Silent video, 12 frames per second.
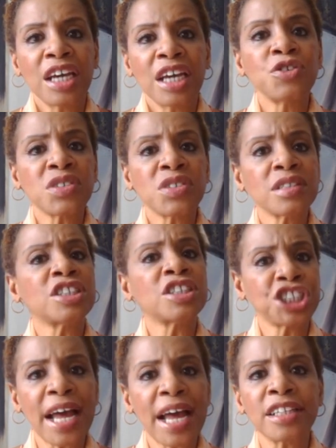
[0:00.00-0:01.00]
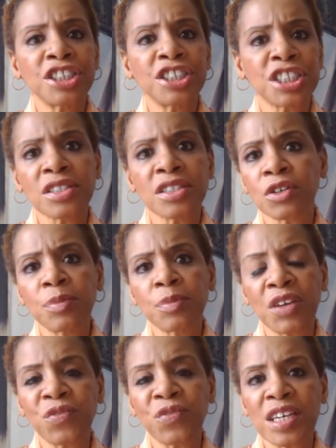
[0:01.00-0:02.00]
and you see the challenges that are
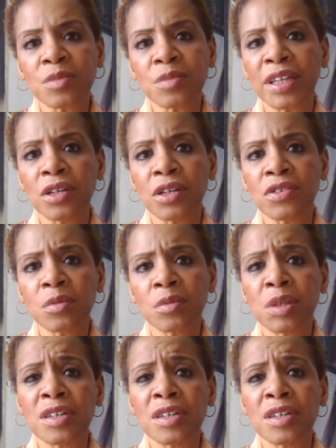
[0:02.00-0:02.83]
being faced by those